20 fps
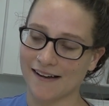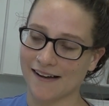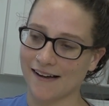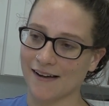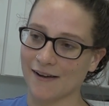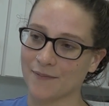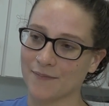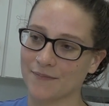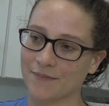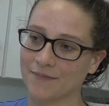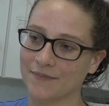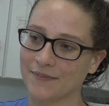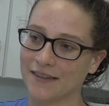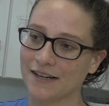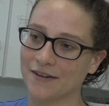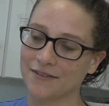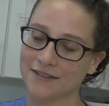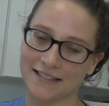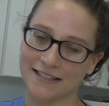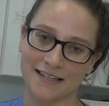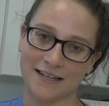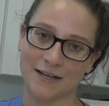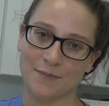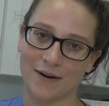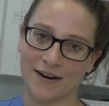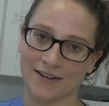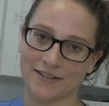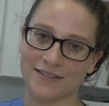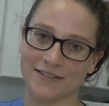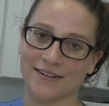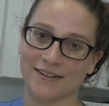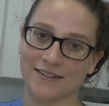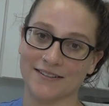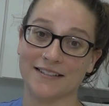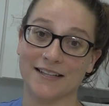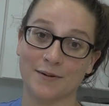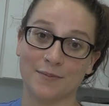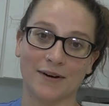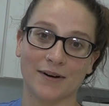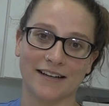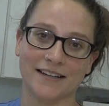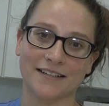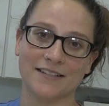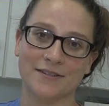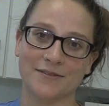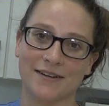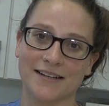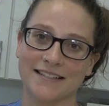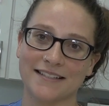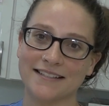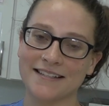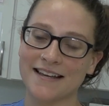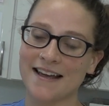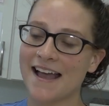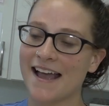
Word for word: Um, they don't see any parents around, so they bring it to us.